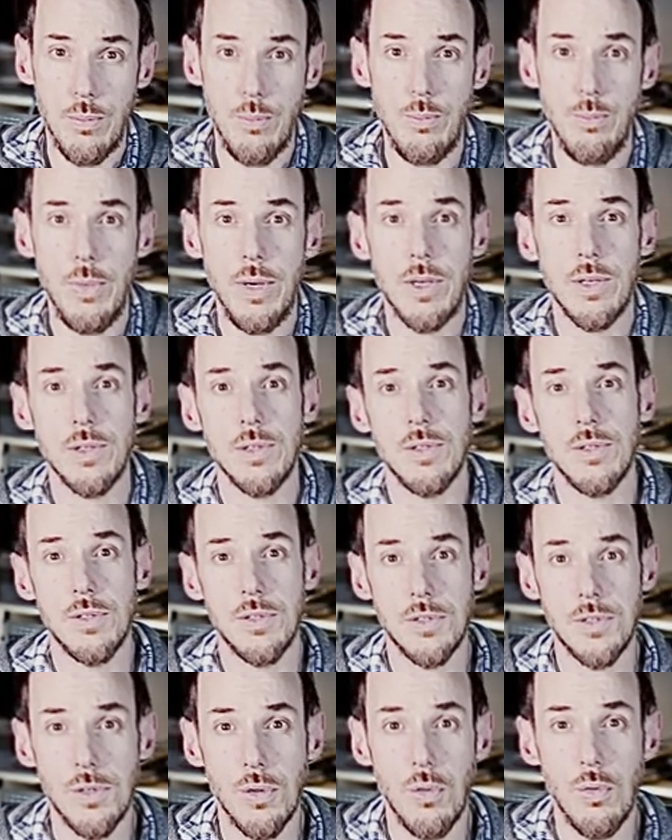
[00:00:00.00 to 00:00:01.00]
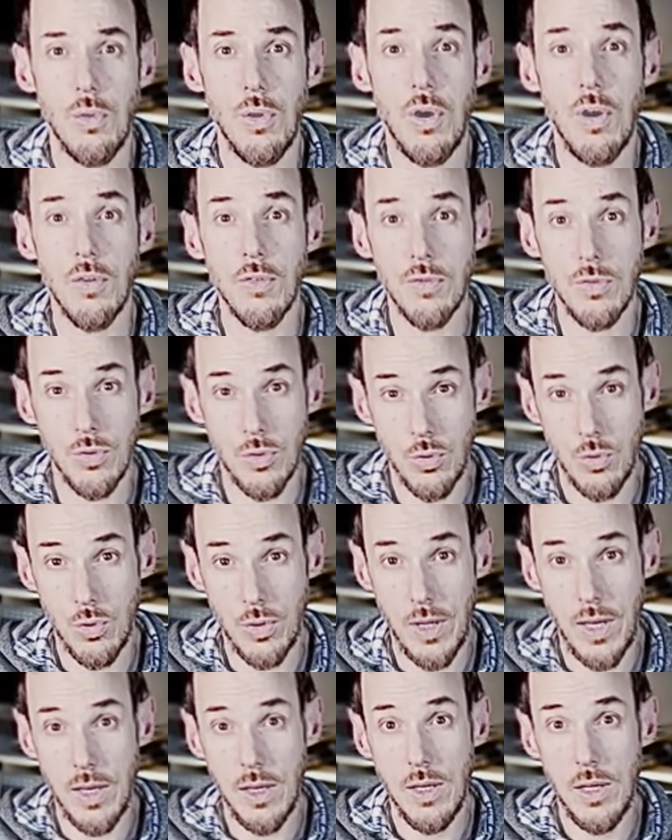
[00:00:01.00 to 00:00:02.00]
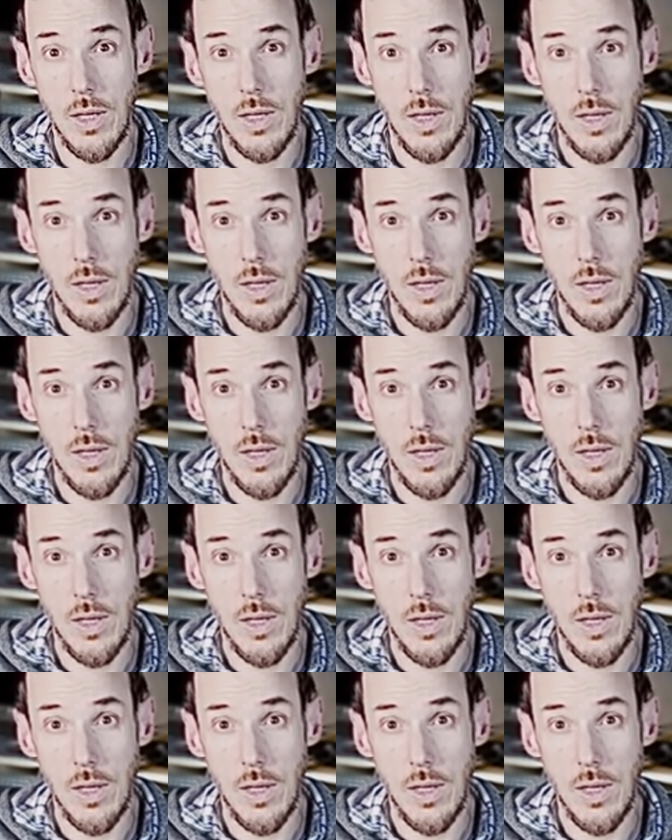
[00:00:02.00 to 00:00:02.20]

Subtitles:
mixes so often today.